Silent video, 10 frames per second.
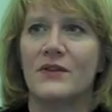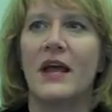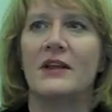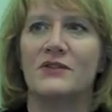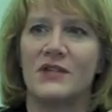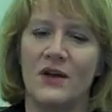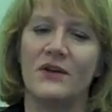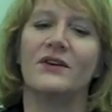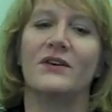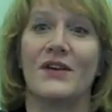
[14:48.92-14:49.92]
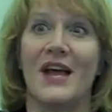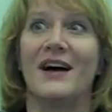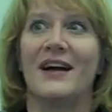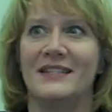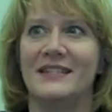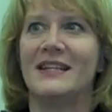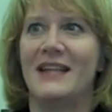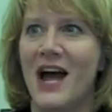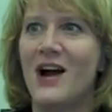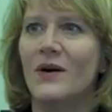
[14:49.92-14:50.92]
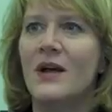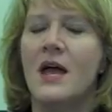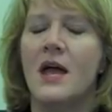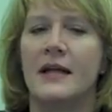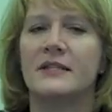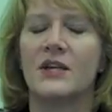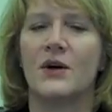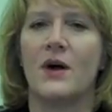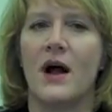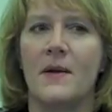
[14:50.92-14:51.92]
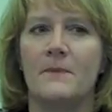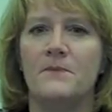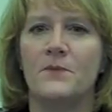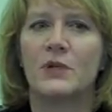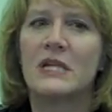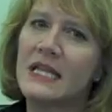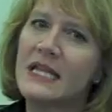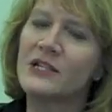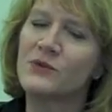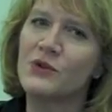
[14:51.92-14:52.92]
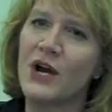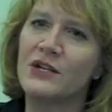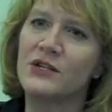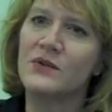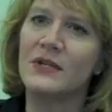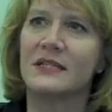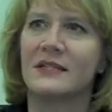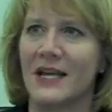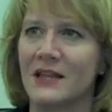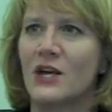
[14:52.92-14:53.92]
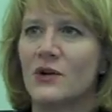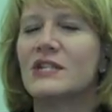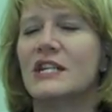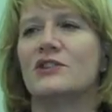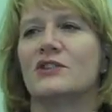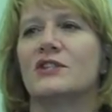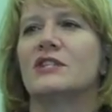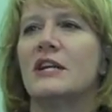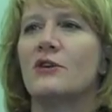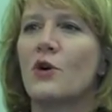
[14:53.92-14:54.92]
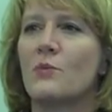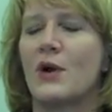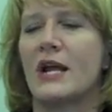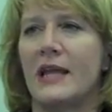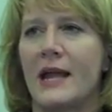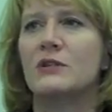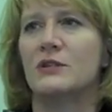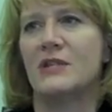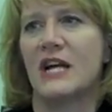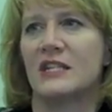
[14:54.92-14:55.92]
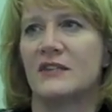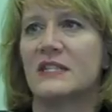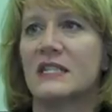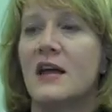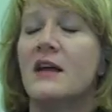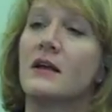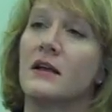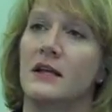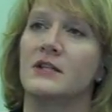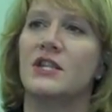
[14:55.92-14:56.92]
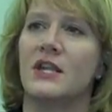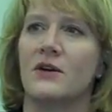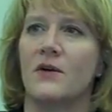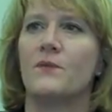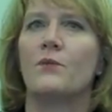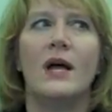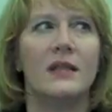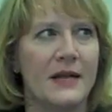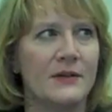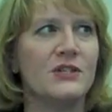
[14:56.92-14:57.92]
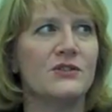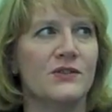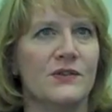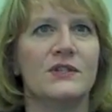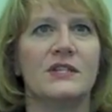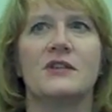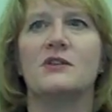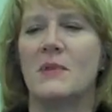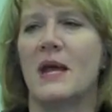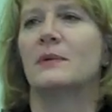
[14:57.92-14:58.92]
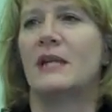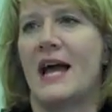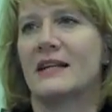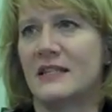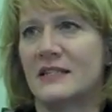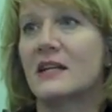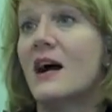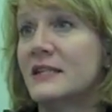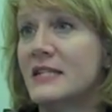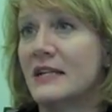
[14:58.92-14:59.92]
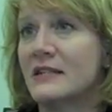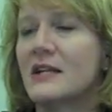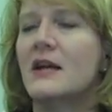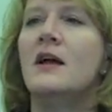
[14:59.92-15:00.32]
And you say, oh, yeah, I see now. And so one of the things we're trying to do is get those teachers to incorporate language objectives into their, what language do students need to be able to access the content?